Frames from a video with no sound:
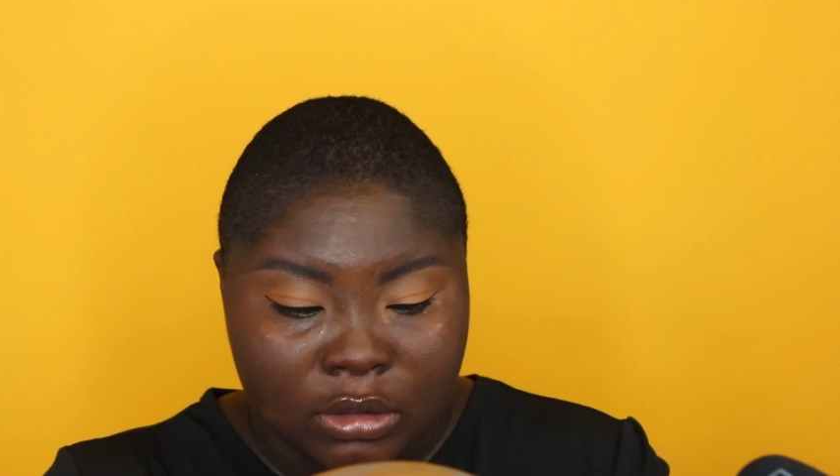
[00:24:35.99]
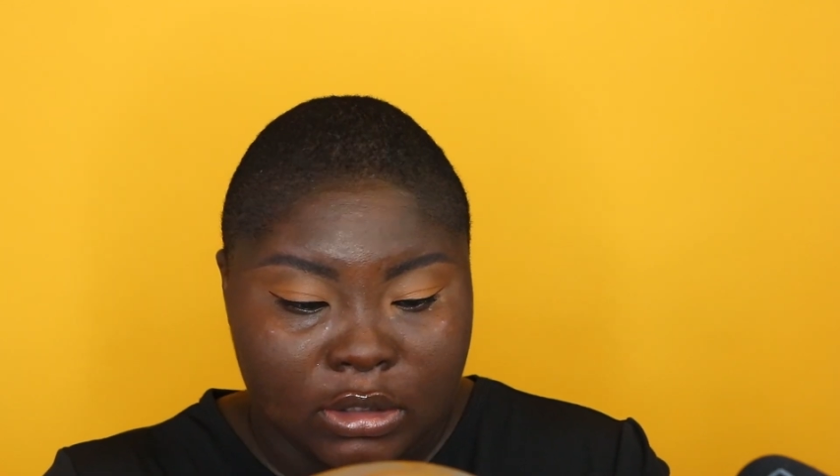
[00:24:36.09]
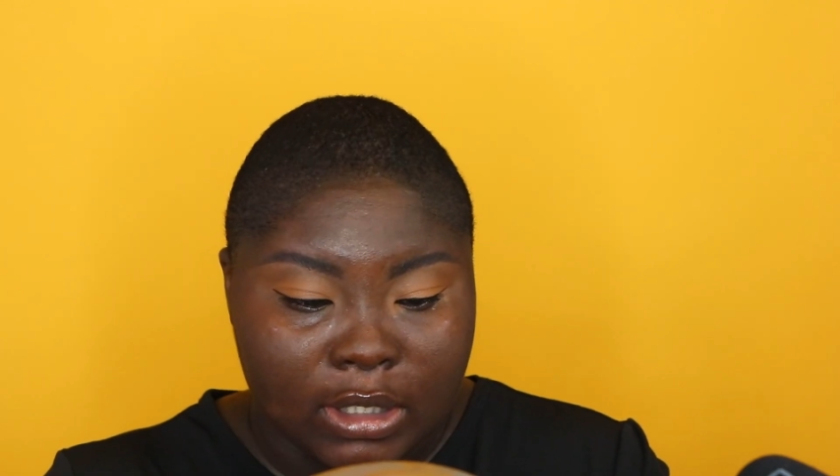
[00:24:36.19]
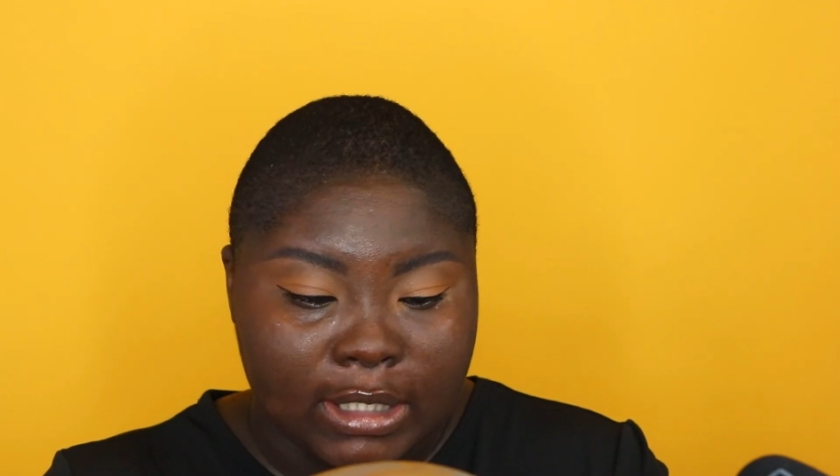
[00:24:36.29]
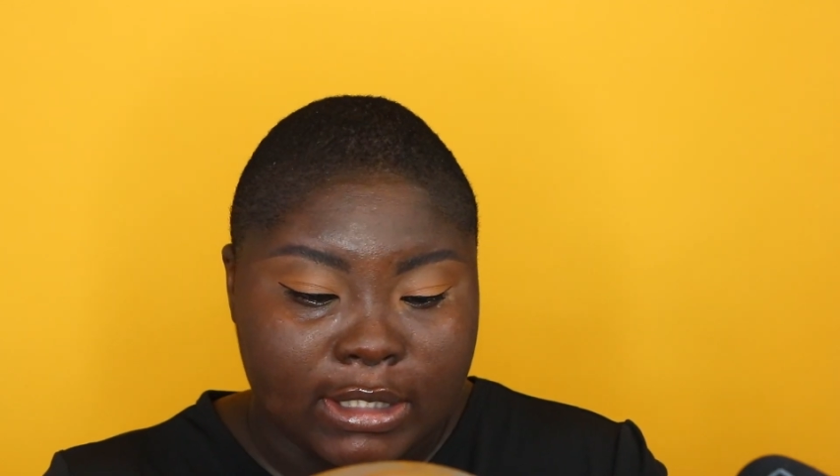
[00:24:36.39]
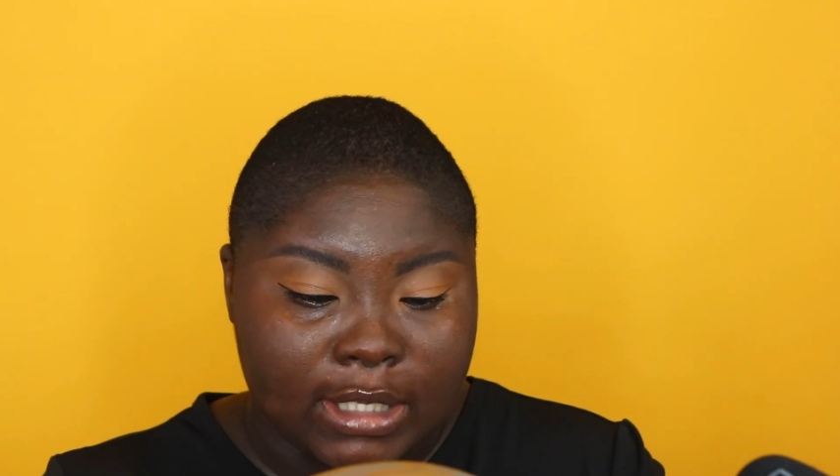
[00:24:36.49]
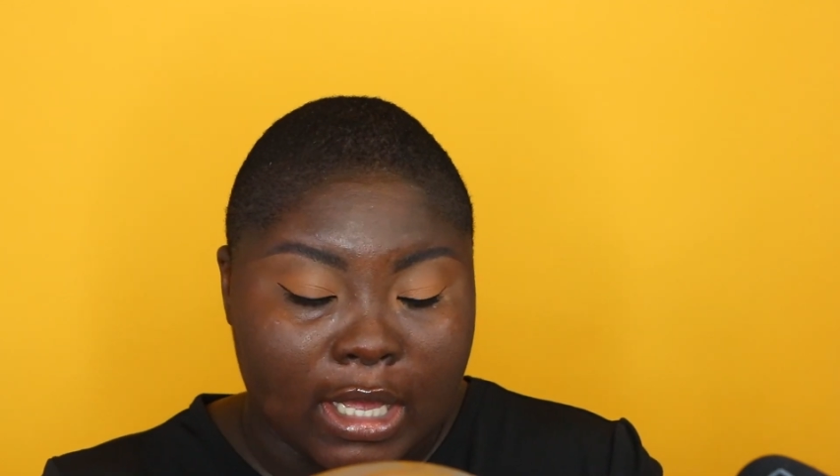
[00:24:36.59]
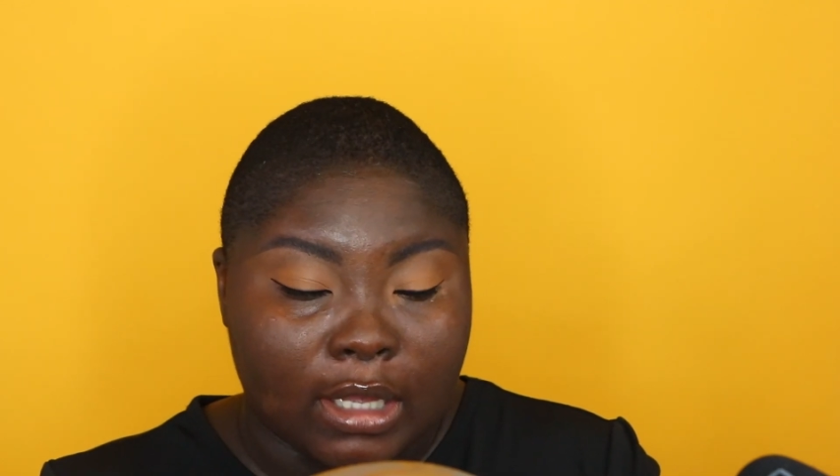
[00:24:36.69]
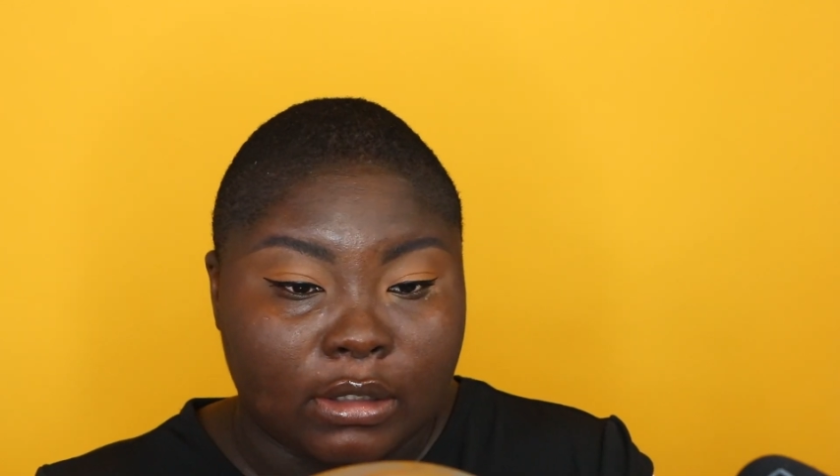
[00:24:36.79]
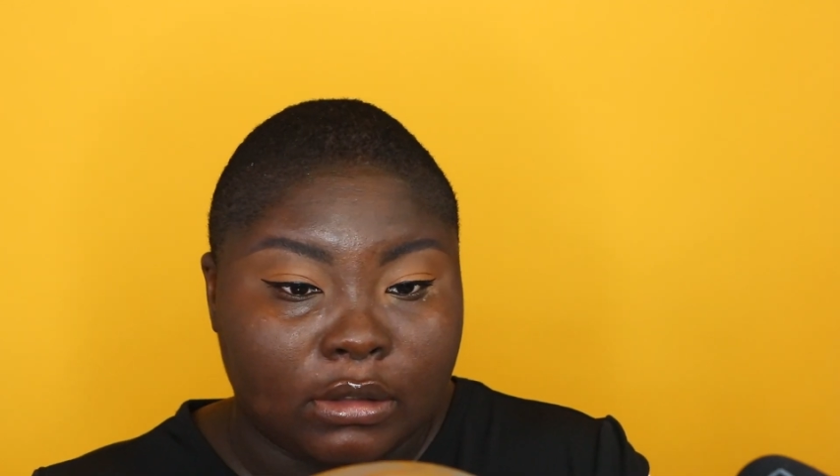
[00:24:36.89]

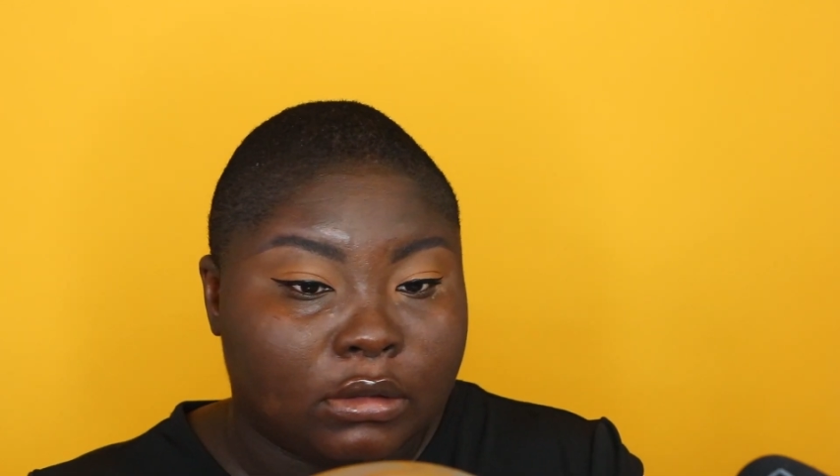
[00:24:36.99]
Tenezia.